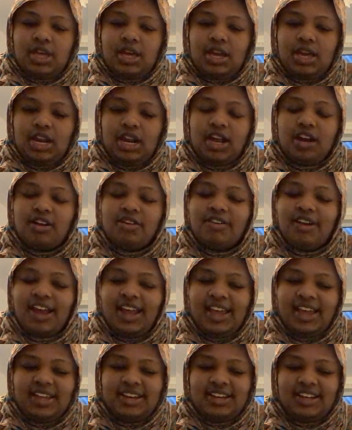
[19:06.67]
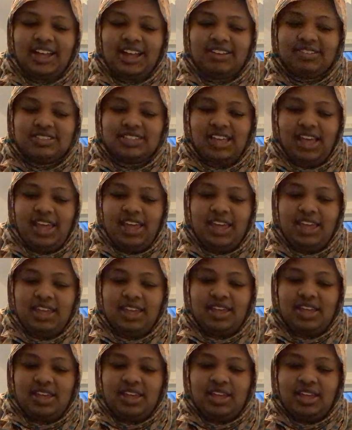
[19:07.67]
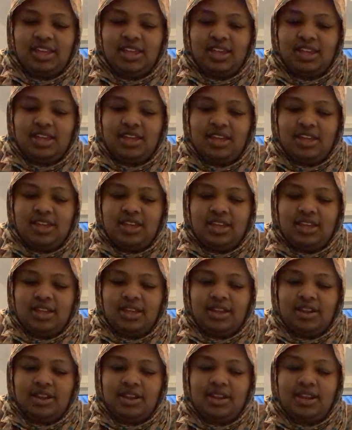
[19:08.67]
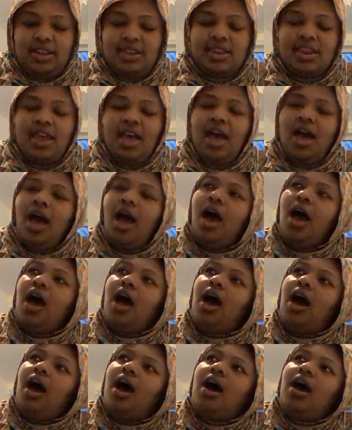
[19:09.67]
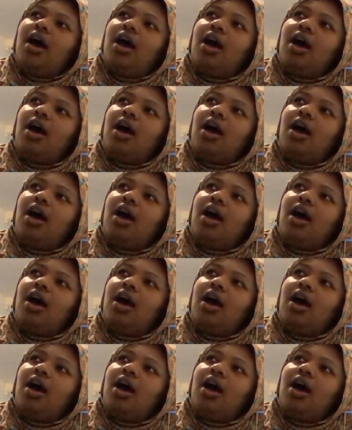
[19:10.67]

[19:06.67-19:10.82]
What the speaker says: And I cried. I was like, nah.